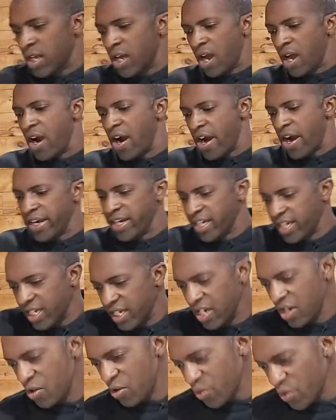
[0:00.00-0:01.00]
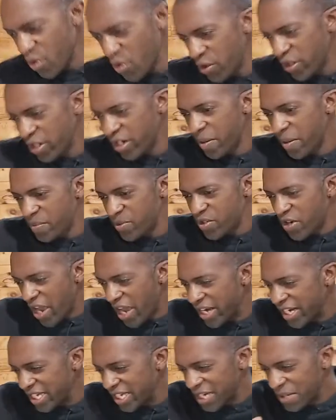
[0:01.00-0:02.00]
All right, hold on here. I'm
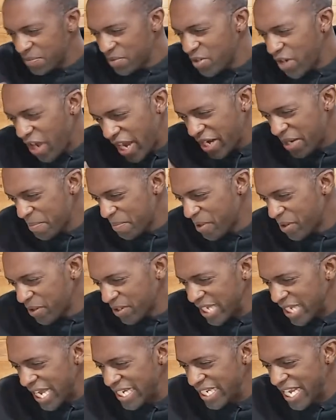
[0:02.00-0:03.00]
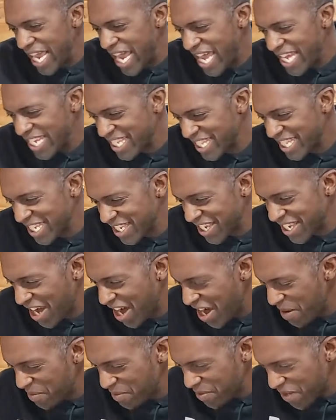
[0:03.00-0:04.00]
trying to multitask this. All
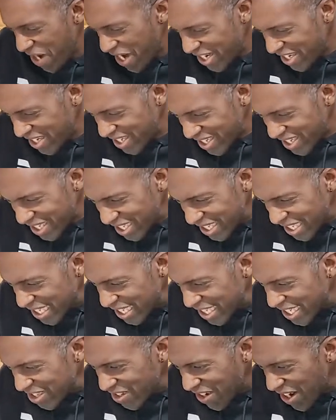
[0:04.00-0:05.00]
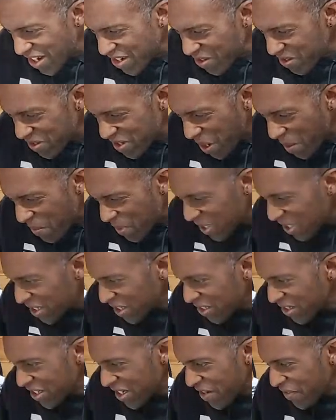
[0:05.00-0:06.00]
right, I'm trying to do something a
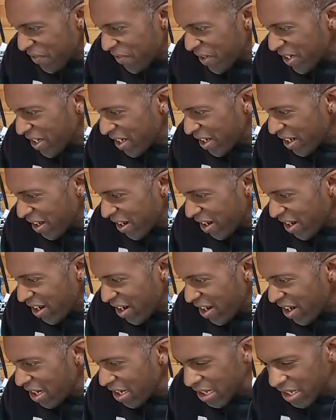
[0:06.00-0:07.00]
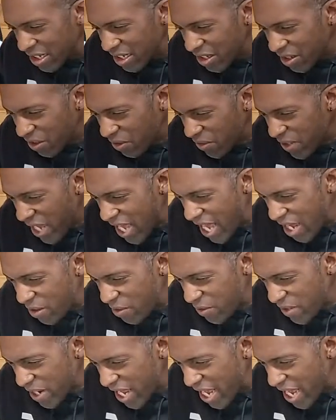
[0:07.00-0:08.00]
little different here. Hold
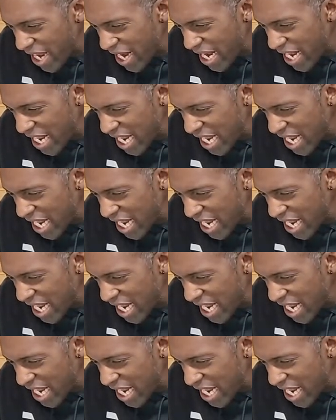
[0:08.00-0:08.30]
on.